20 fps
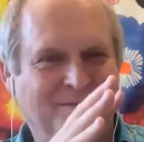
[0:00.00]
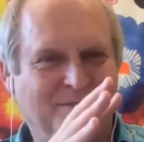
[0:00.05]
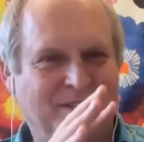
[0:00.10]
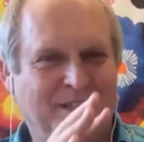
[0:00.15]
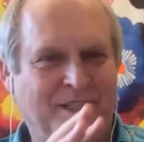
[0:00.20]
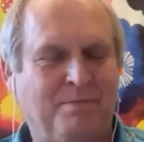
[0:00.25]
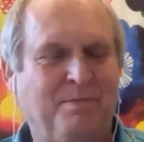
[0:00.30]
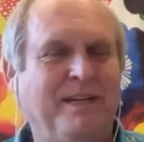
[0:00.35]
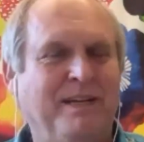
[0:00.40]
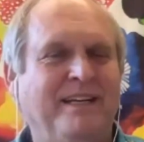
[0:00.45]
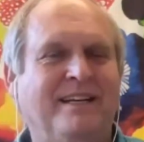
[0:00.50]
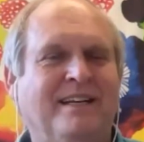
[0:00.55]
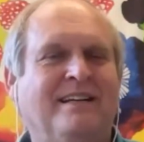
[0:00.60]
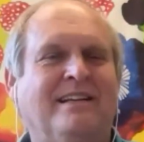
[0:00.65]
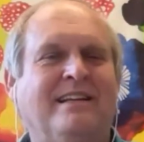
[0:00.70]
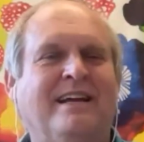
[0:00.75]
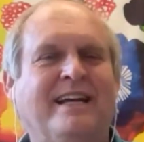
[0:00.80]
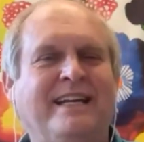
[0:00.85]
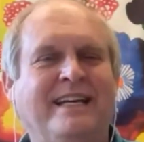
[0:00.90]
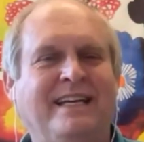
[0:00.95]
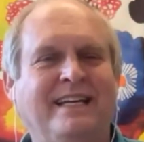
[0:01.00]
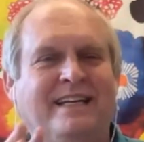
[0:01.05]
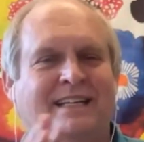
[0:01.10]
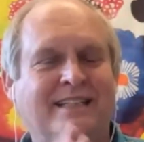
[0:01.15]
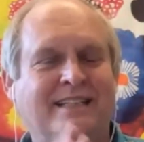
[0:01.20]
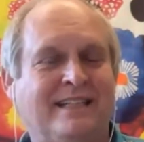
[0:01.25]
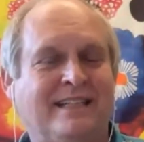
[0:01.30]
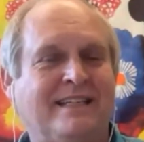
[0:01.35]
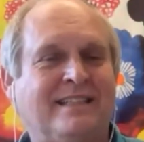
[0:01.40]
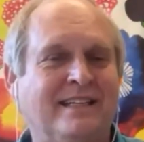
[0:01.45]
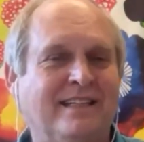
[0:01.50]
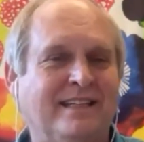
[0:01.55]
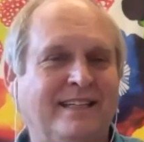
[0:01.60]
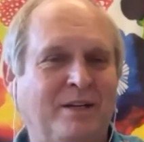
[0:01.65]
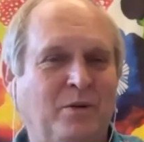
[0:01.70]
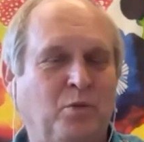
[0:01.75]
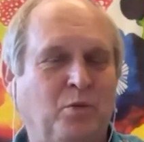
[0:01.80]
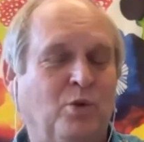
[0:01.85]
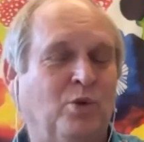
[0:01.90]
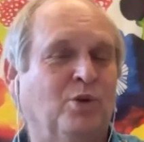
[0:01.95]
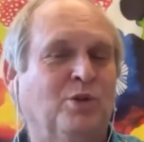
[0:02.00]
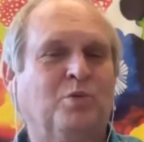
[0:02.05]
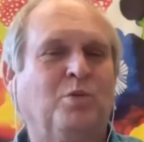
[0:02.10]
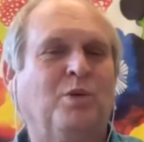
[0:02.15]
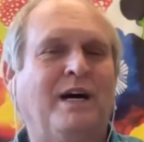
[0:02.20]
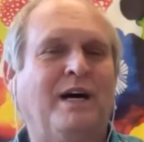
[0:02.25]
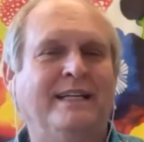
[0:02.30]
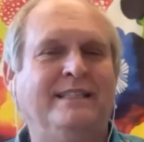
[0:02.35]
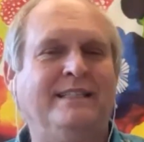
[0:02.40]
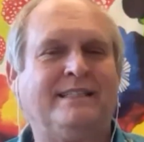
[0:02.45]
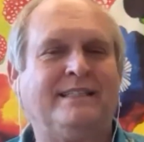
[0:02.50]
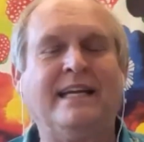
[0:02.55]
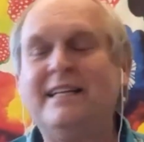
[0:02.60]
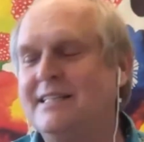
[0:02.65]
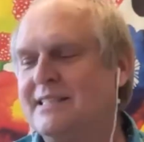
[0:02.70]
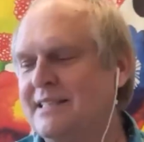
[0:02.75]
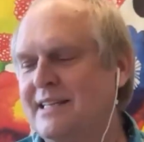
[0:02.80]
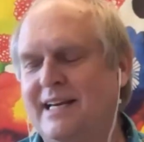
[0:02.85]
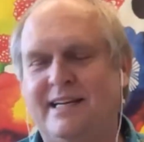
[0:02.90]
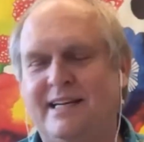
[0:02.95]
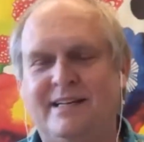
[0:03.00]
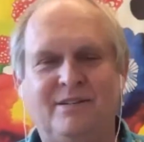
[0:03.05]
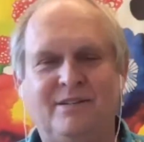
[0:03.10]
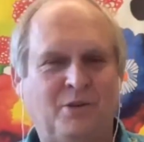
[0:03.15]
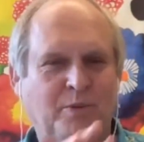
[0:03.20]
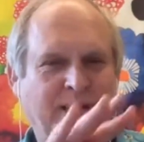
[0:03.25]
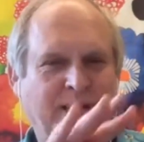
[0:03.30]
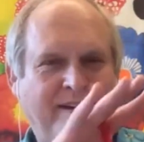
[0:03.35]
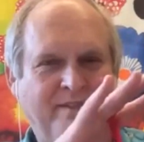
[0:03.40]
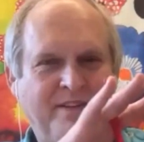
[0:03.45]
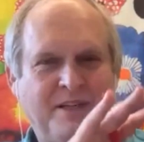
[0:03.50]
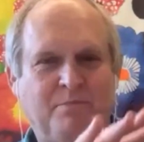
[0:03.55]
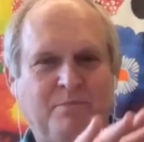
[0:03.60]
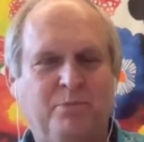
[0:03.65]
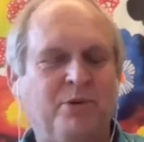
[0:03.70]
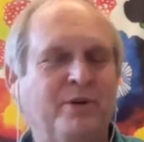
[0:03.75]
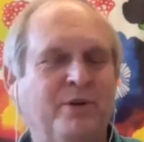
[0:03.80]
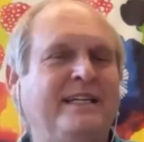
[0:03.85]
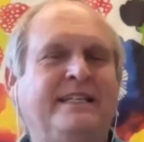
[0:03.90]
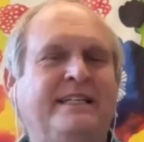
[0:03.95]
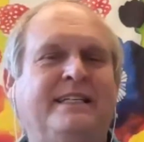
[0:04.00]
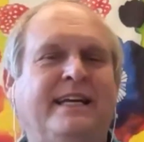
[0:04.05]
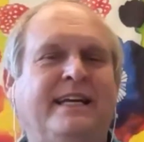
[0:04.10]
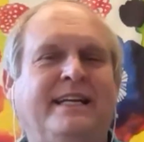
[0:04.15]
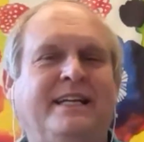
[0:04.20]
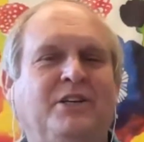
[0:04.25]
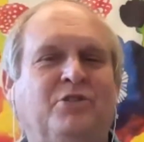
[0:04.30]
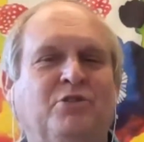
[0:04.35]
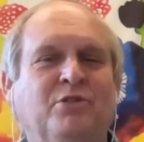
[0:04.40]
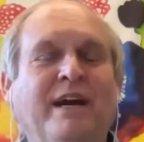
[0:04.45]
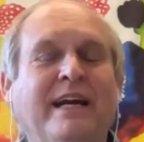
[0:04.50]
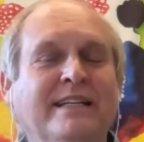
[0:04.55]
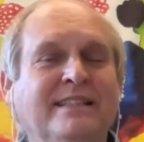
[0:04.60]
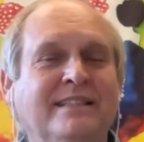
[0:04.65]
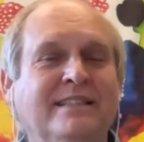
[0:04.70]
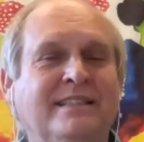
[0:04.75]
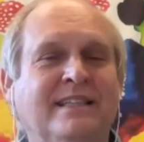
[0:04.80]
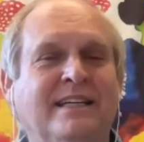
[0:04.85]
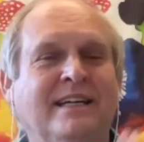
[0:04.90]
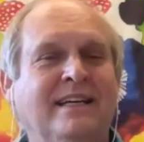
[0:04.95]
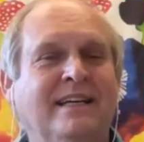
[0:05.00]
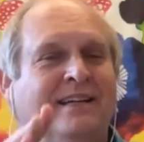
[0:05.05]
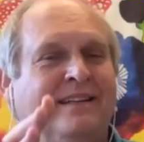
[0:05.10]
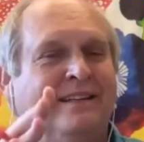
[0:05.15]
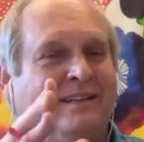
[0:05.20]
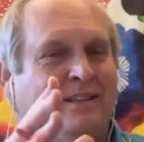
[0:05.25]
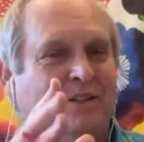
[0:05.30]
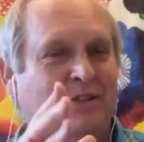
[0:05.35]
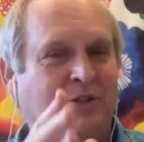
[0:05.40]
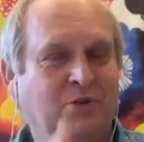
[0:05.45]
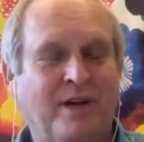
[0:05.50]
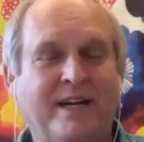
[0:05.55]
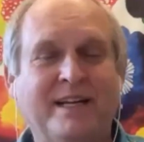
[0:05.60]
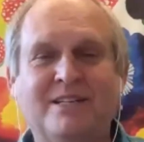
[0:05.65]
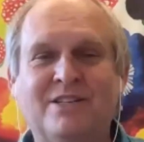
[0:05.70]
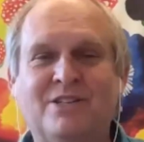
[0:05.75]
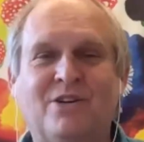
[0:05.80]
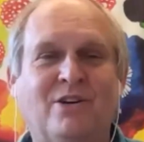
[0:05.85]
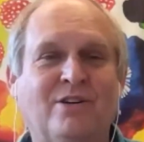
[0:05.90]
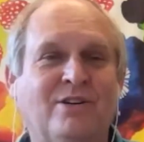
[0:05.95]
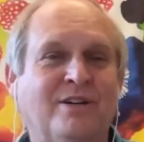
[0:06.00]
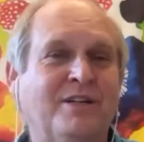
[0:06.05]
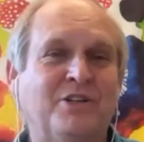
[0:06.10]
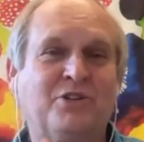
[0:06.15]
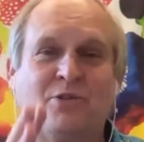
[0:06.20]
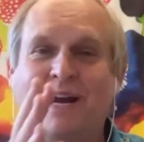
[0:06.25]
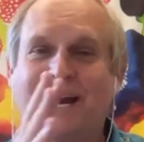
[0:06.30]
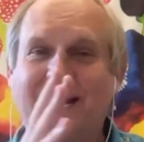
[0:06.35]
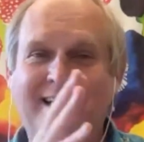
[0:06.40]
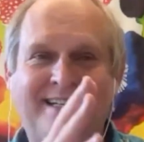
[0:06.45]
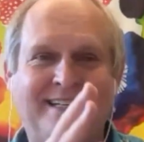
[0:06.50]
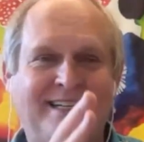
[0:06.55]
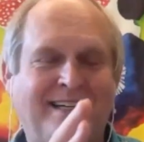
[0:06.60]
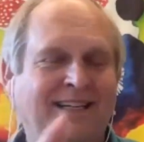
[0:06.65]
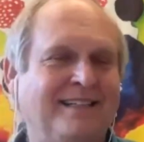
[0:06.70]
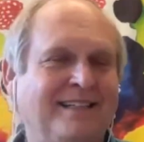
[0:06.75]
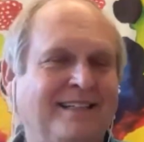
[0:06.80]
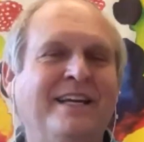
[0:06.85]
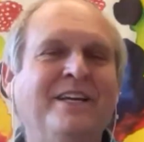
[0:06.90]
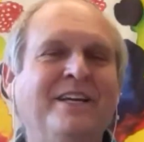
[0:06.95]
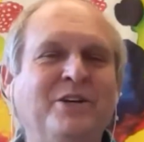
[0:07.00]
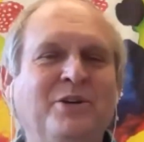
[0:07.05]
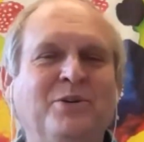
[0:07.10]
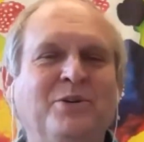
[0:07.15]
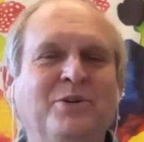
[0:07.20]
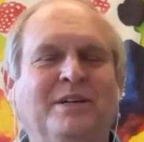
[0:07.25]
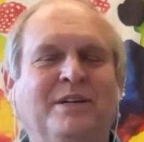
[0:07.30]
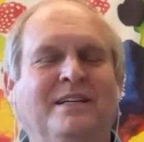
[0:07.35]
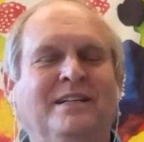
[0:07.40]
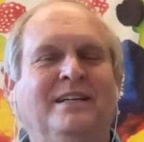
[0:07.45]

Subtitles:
it's been declining consistently worldwide since then. So we have these pretty steady trends. The trends are on track to continue.